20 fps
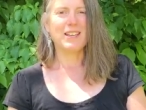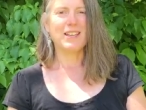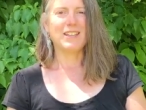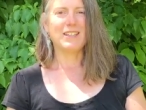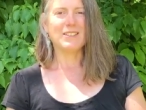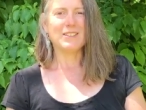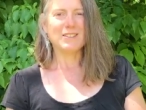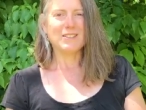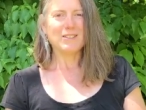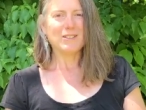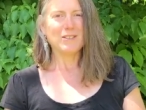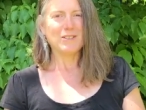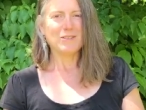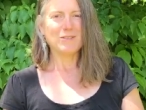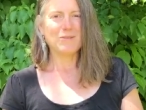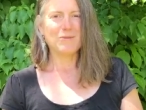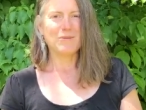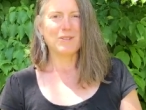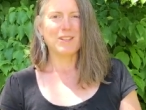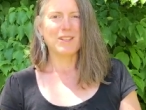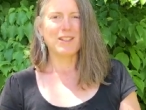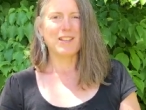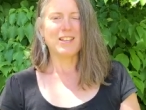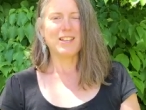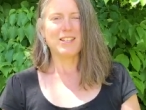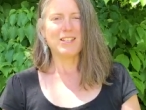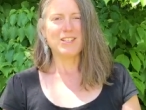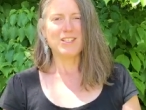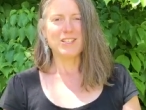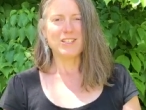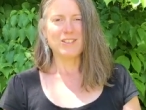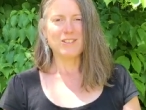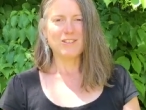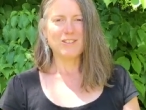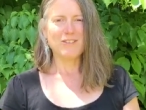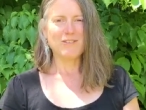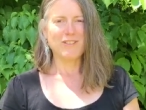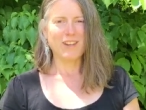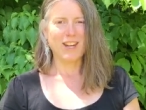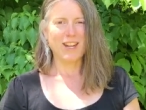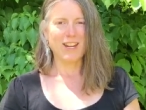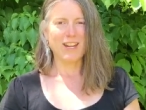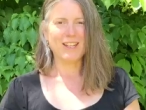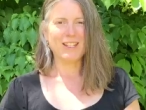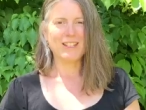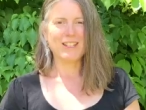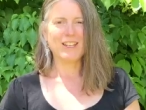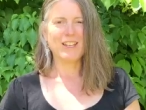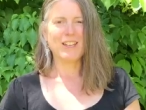Institute with Anisha Durve,